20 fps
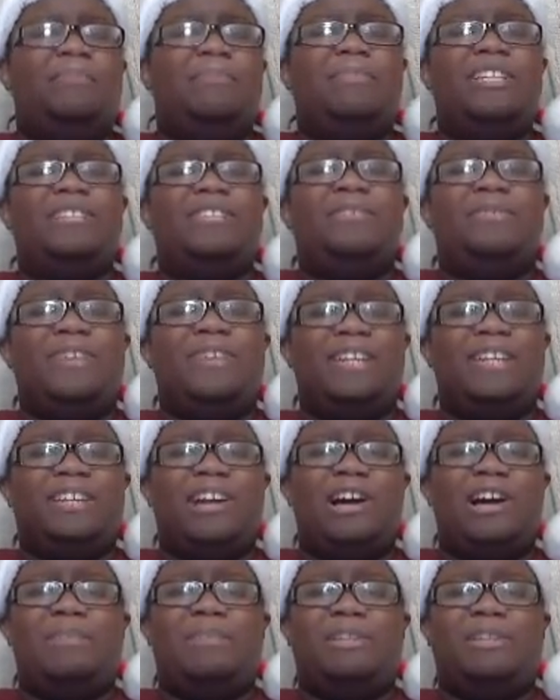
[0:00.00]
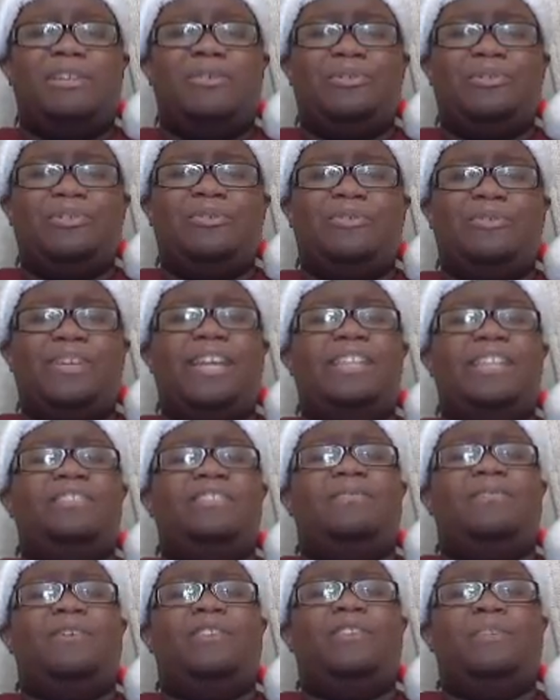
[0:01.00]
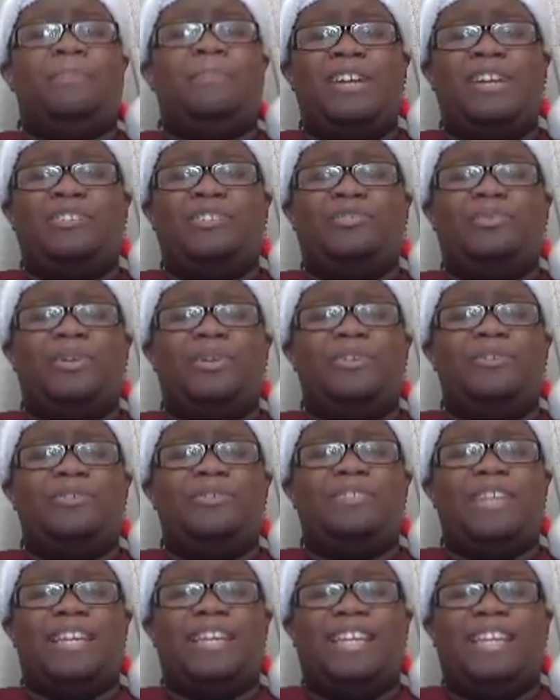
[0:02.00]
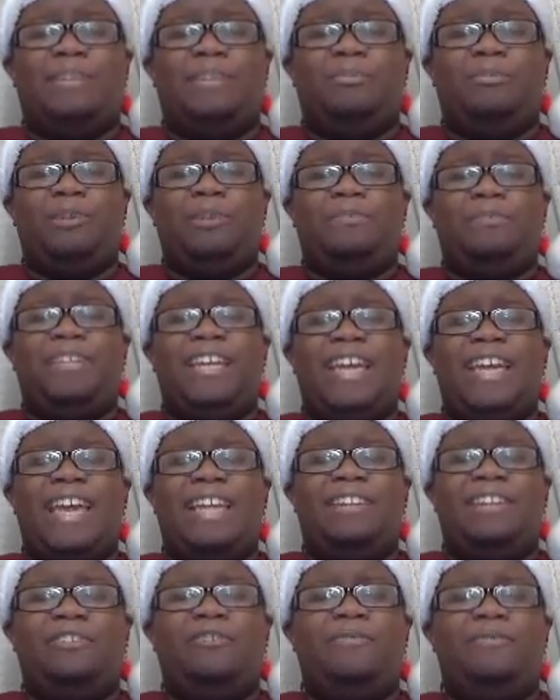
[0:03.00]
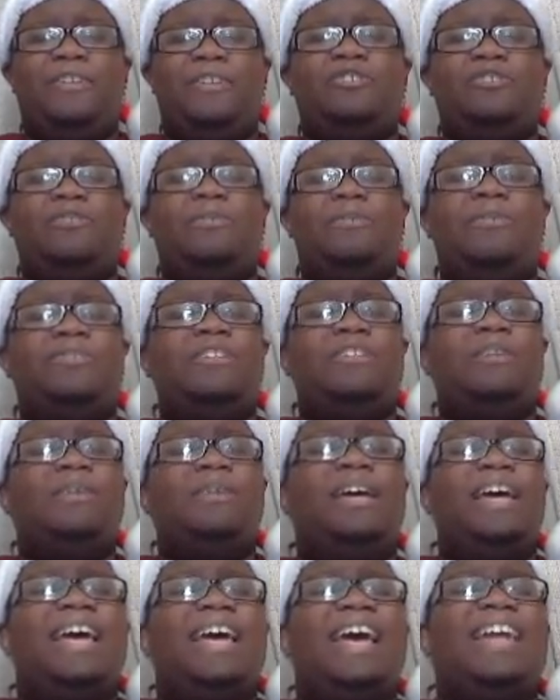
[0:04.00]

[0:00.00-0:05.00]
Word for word: Please feel free to comment below and don't forget to follow me on Twitter so I can keep you updated any new videos I post up.